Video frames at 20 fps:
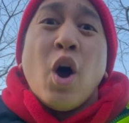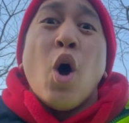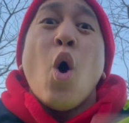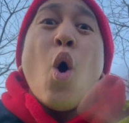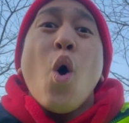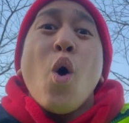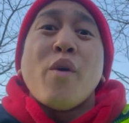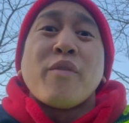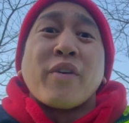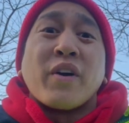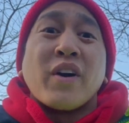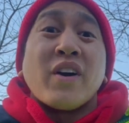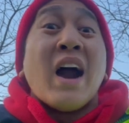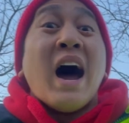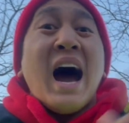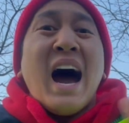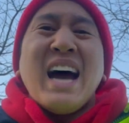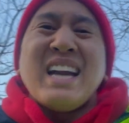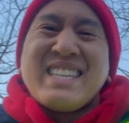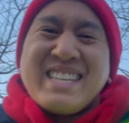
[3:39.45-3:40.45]
over
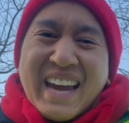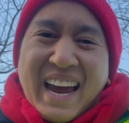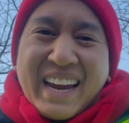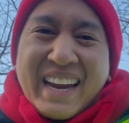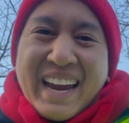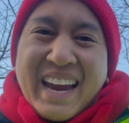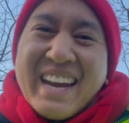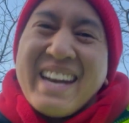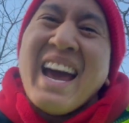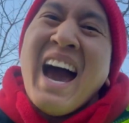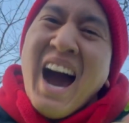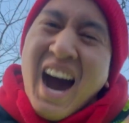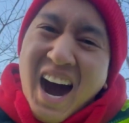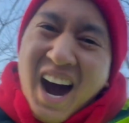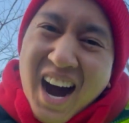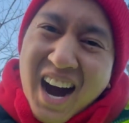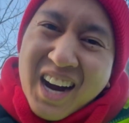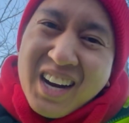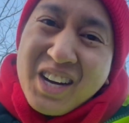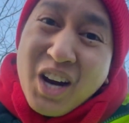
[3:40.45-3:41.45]
a decade
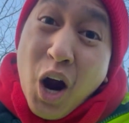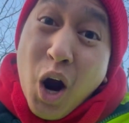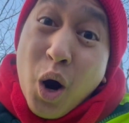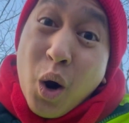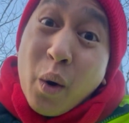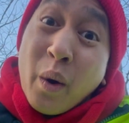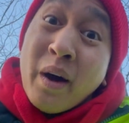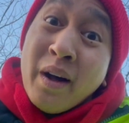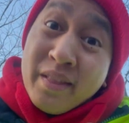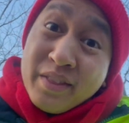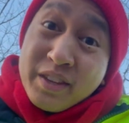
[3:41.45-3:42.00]
ago.